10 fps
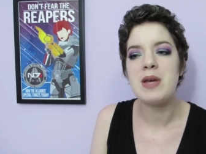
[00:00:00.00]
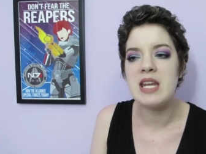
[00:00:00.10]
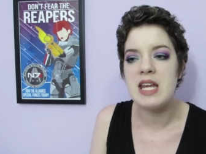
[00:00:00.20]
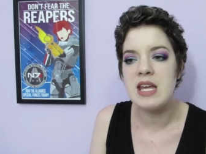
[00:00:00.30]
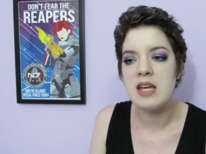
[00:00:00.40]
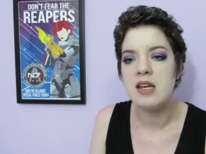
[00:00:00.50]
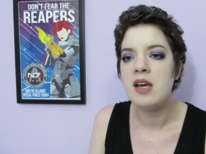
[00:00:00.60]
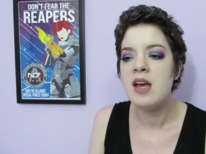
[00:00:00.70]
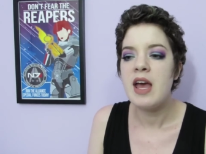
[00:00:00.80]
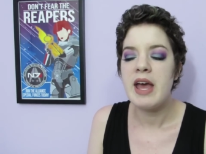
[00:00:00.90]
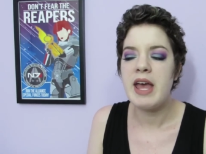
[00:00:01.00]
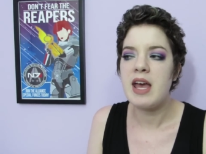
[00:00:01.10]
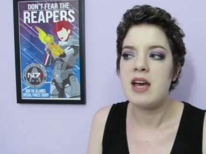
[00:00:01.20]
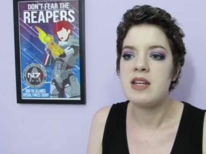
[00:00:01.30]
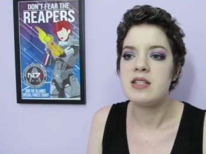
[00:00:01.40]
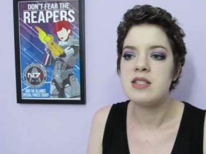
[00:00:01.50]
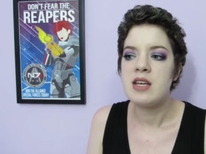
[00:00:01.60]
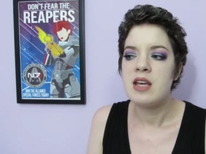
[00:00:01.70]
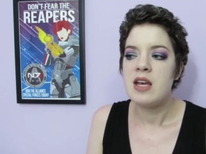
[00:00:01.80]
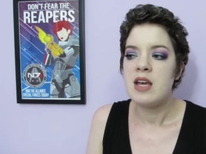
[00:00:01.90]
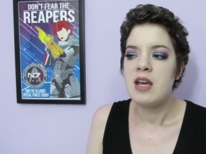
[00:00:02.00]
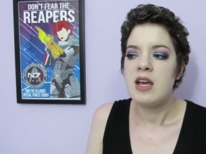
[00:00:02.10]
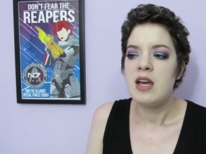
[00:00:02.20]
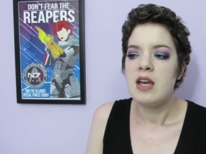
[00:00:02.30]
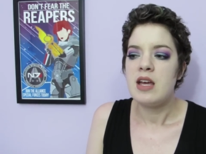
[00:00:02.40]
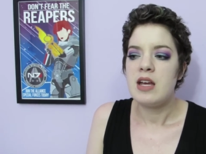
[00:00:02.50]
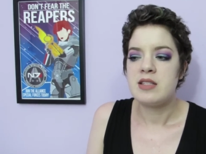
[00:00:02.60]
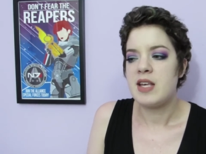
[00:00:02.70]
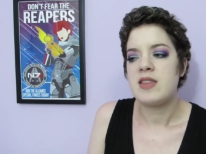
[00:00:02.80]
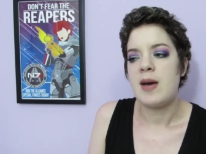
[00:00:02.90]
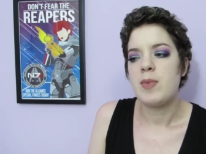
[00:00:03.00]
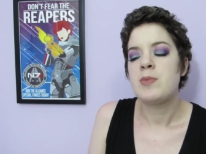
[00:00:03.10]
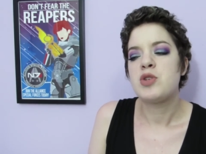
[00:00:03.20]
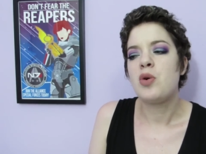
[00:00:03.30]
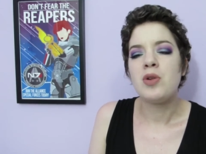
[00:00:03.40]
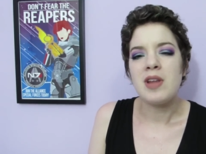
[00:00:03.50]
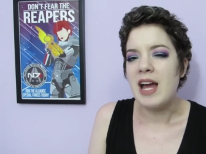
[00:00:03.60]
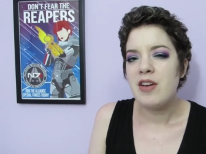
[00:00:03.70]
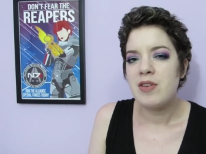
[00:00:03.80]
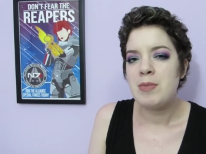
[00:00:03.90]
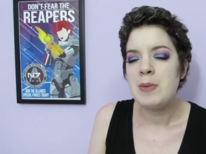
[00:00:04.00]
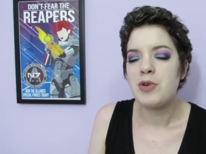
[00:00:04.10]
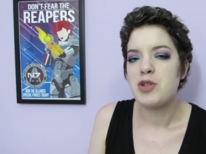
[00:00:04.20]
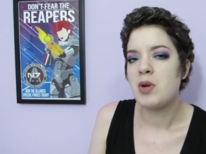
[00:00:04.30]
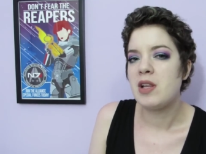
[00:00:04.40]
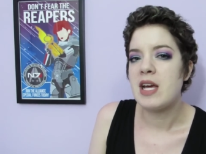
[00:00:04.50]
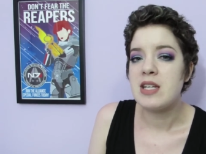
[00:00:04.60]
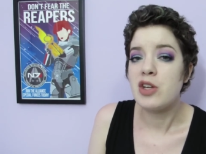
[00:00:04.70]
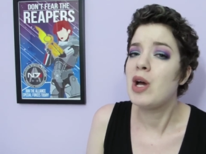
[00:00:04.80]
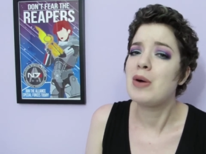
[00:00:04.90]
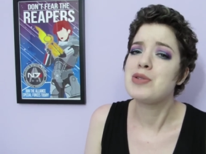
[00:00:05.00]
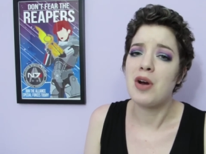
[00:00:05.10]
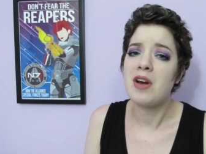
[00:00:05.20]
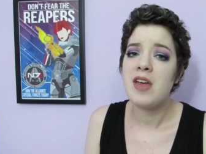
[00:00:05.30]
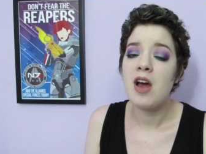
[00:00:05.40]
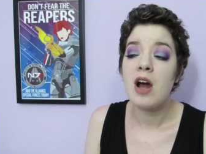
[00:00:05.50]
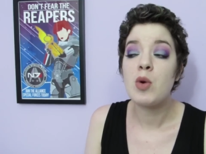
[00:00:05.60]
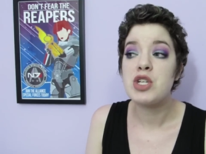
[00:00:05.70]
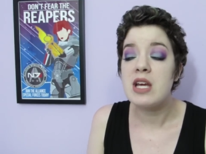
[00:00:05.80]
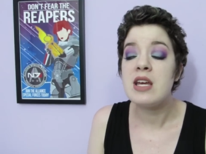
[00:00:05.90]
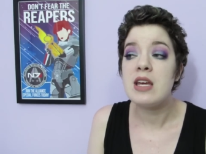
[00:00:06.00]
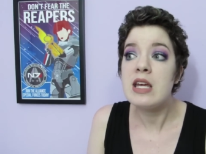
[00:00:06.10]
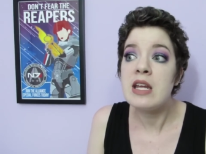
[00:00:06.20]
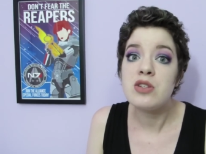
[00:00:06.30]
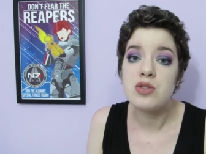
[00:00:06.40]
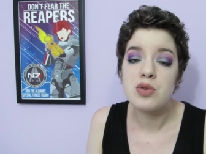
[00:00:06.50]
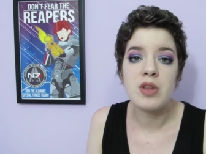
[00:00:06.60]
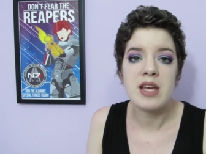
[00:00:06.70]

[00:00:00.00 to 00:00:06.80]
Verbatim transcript: pity, and it's like that becomes your whole life, and people just want to like tell you how sorry they are, which it is true.